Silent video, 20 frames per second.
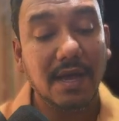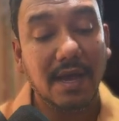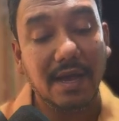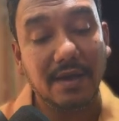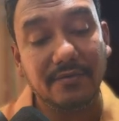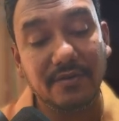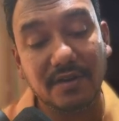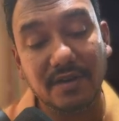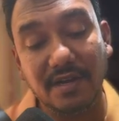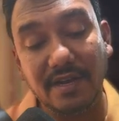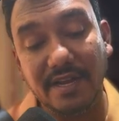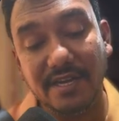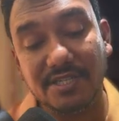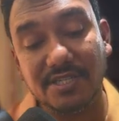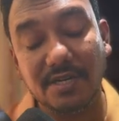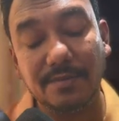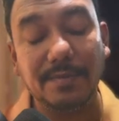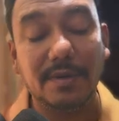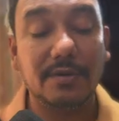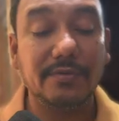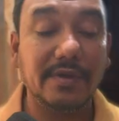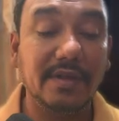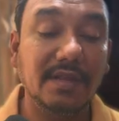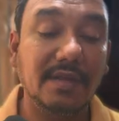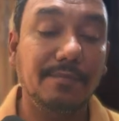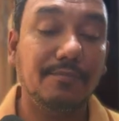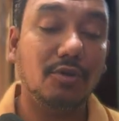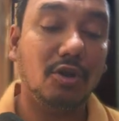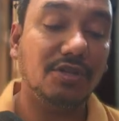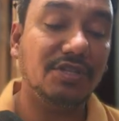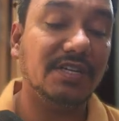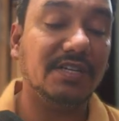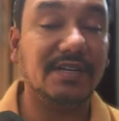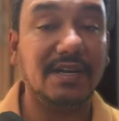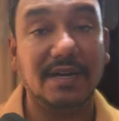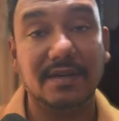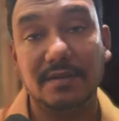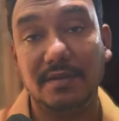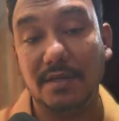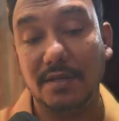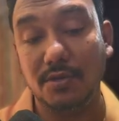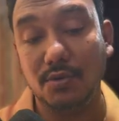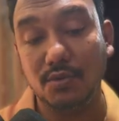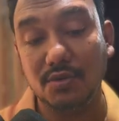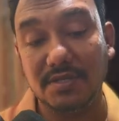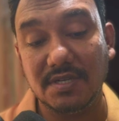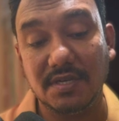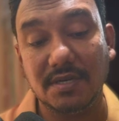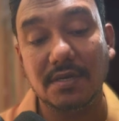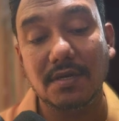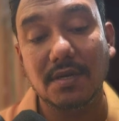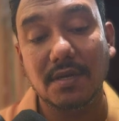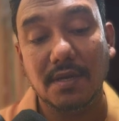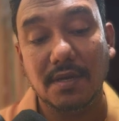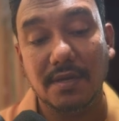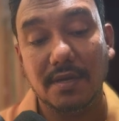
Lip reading: I have a relation between the project and the user.